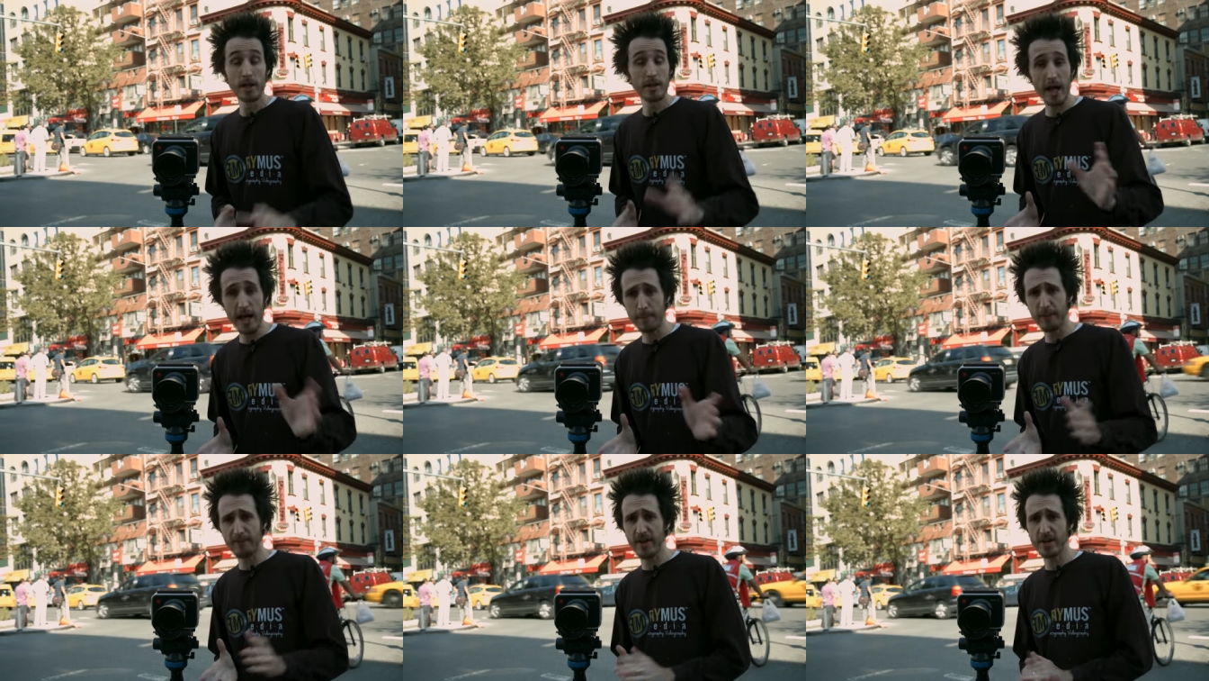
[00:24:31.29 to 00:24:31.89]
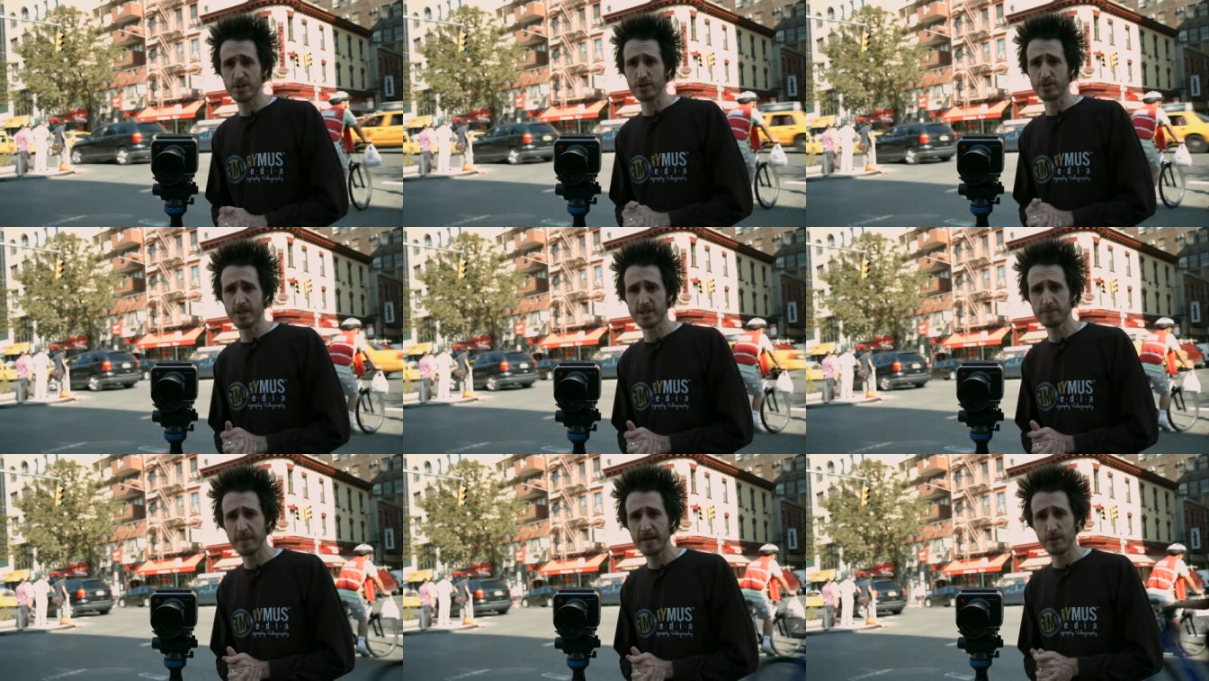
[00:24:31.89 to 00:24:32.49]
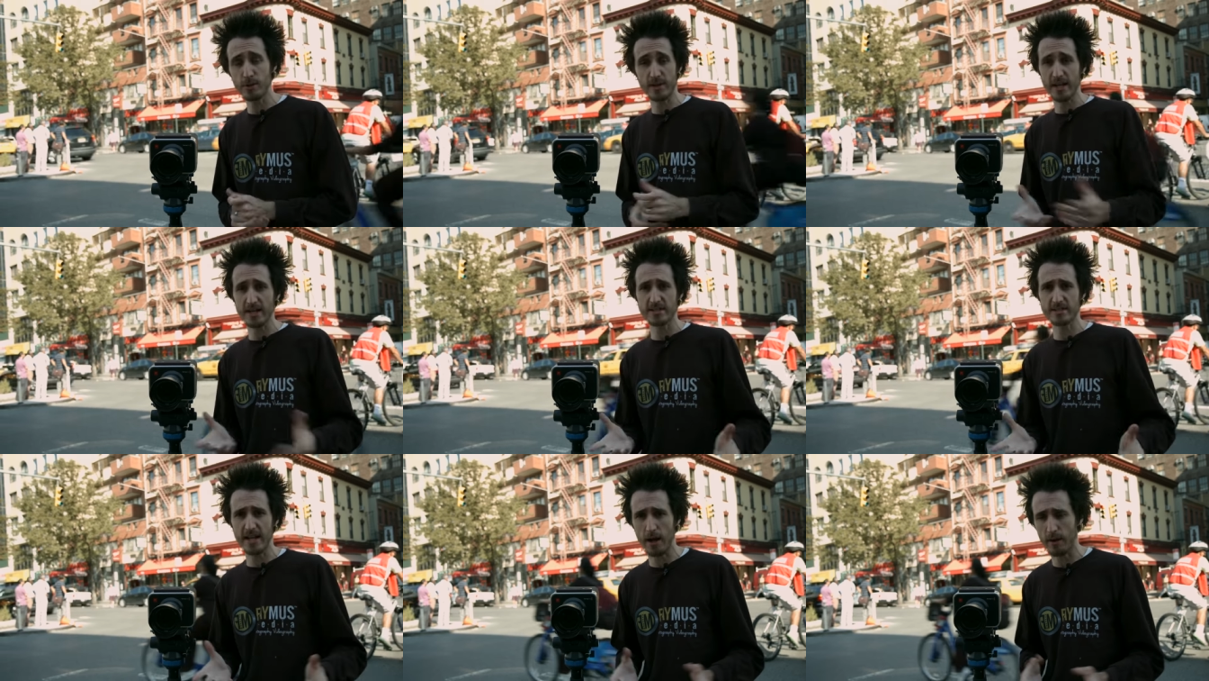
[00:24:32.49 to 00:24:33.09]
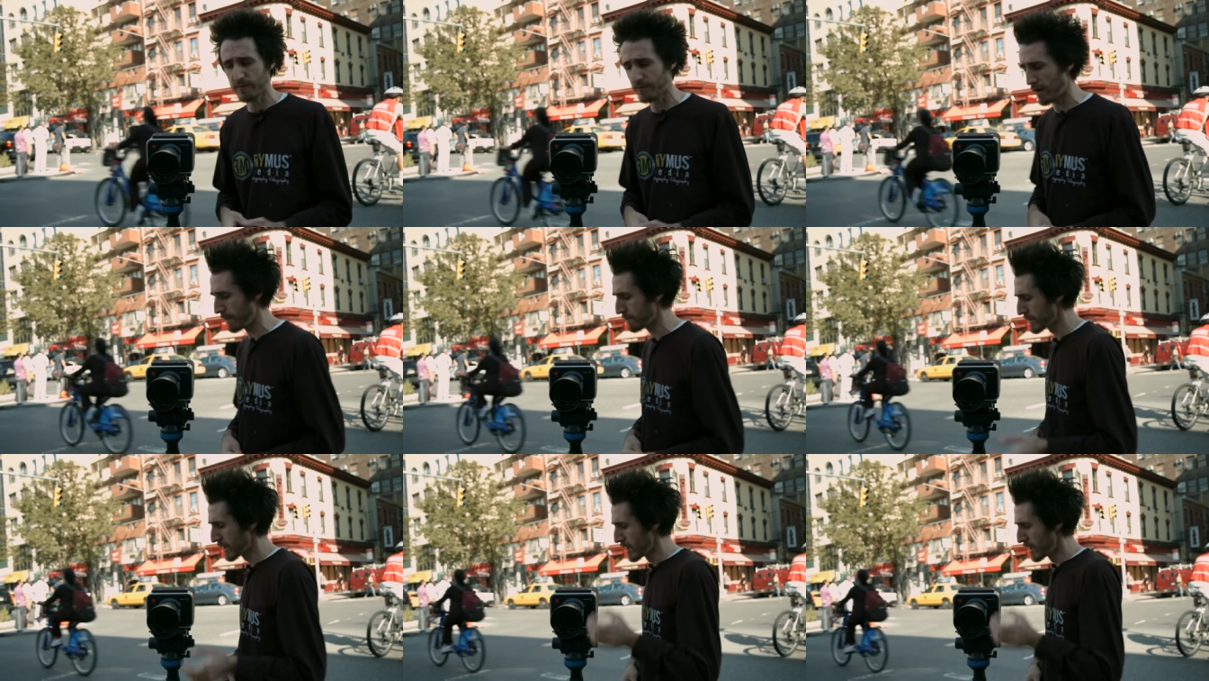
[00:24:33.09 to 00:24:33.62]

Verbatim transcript: A lot of professionals I speak to think it's a downfall.